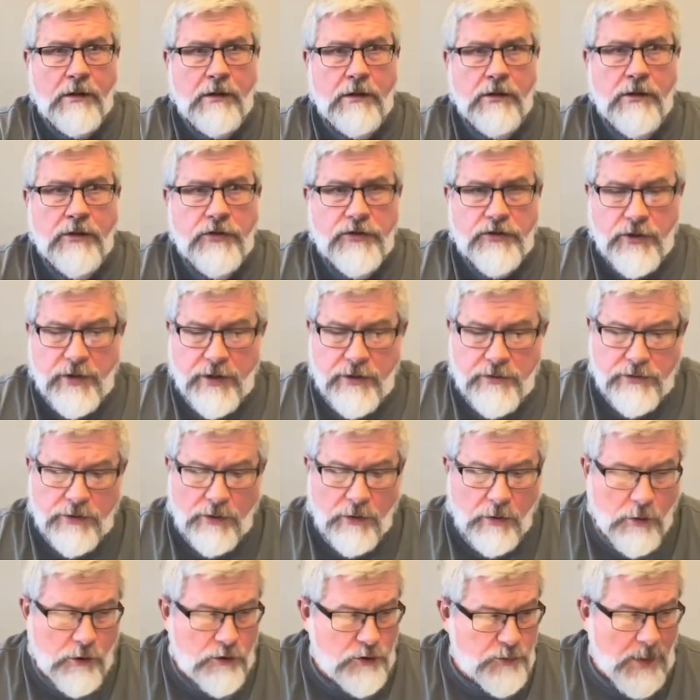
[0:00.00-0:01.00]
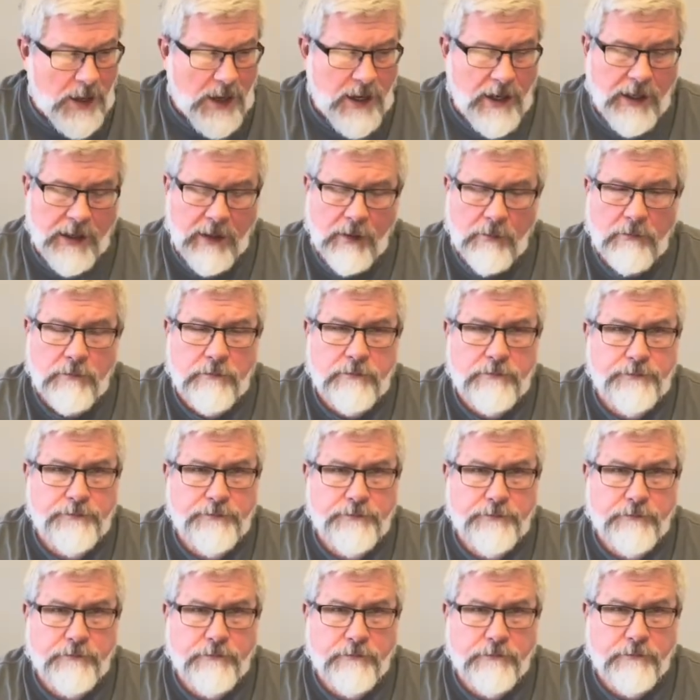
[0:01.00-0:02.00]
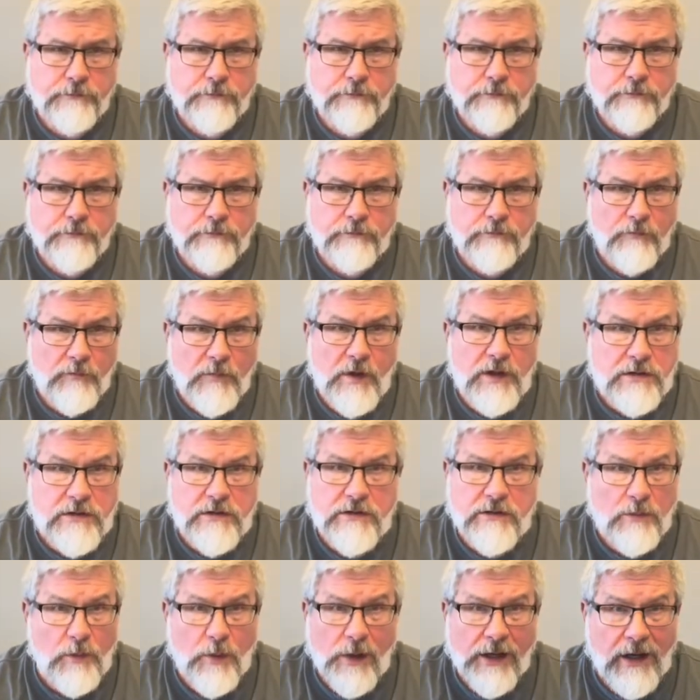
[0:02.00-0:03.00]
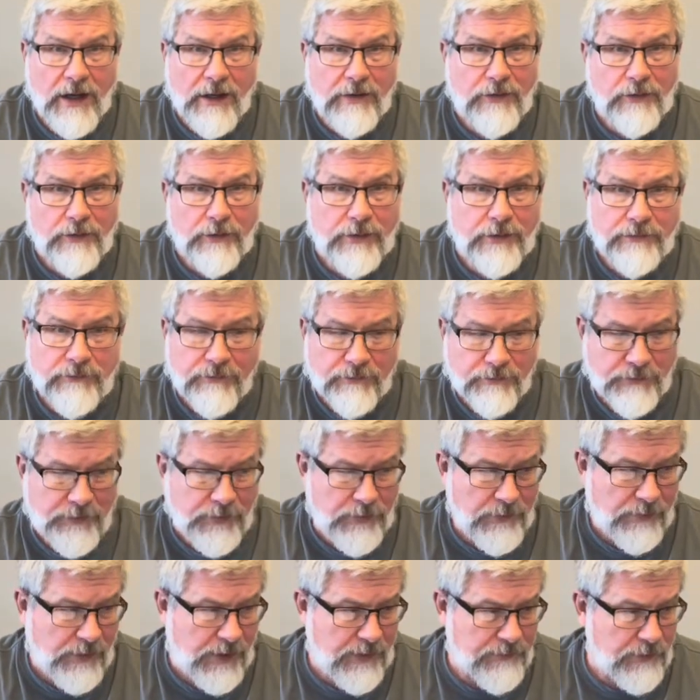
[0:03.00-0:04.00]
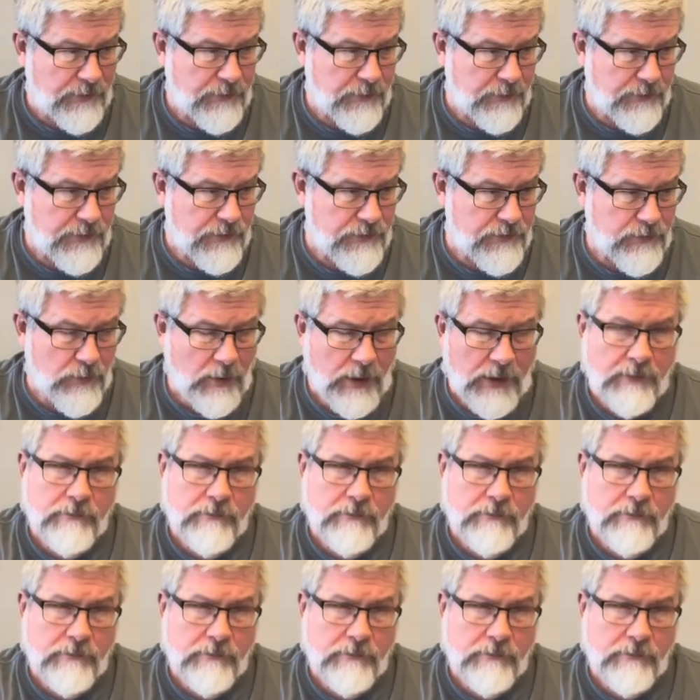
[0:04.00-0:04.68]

so here's the large bag, and this is the way I do it. You don't have to do it this way.